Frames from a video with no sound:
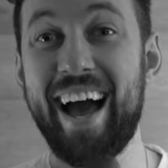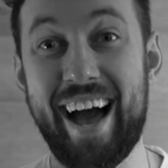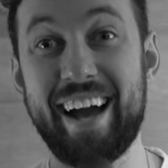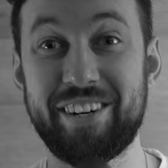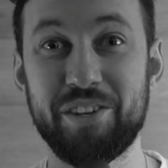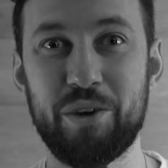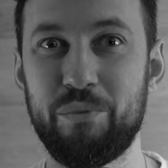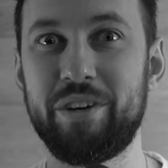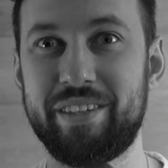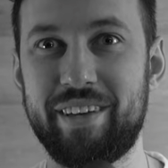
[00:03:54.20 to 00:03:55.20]
actually
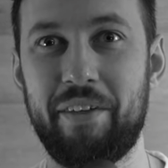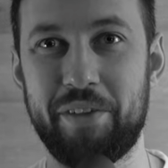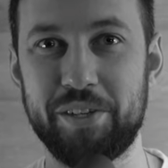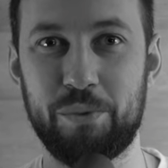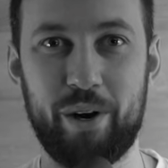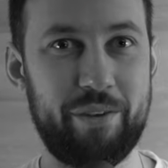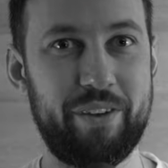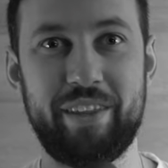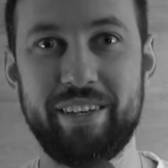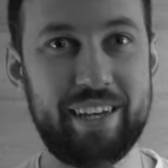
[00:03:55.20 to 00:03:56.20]
reset this one. If
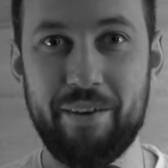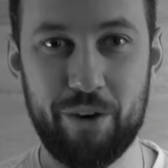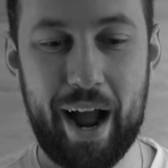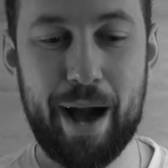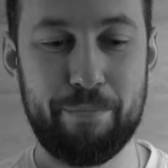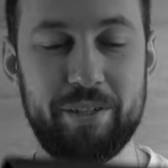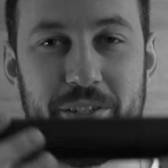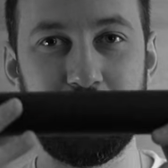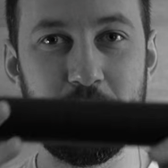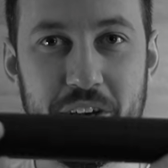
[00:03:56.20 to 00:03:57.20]
it, this ever
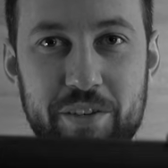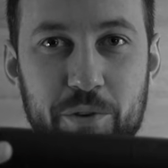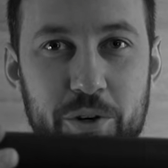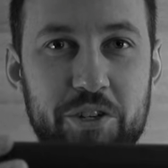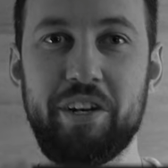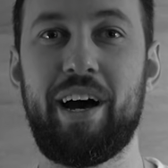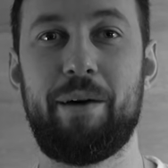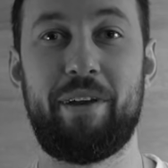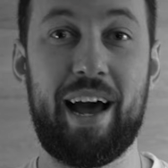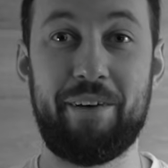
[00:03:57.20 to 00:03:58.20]
happens to this version,
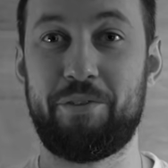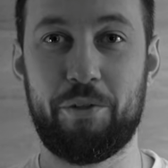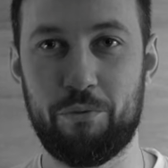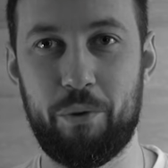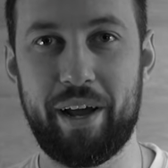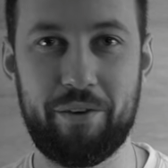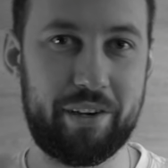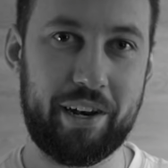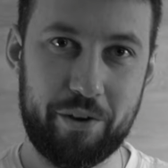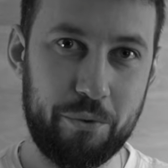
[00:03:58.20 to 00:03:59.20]
I'm gonna have to throw it out
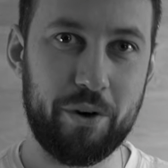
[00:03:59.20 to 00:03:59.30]
and get a new